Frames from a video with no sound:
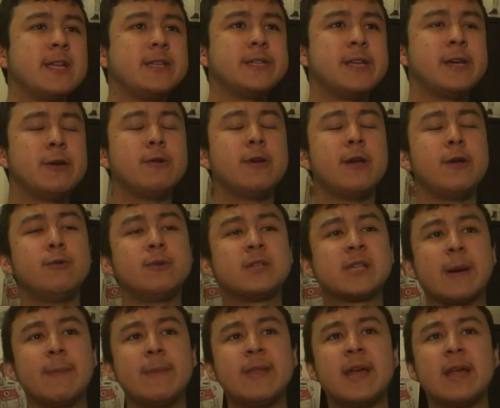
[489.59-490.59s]
who was
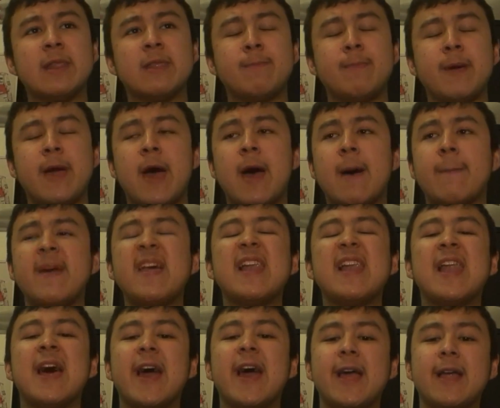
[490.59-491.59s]
coming down the pit
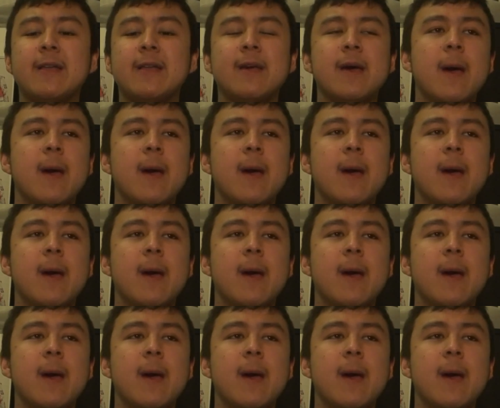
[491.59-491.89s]
lane.